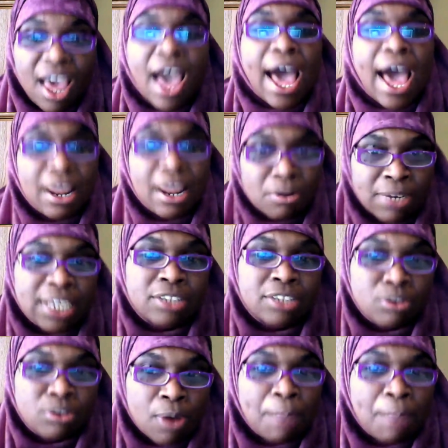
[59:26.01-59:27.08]
I don't
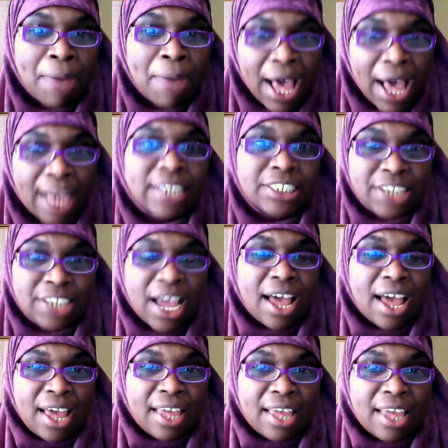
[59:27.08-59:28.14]
need to
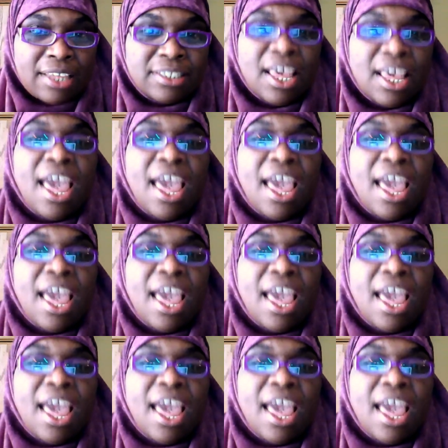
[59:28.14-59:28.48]
apologize.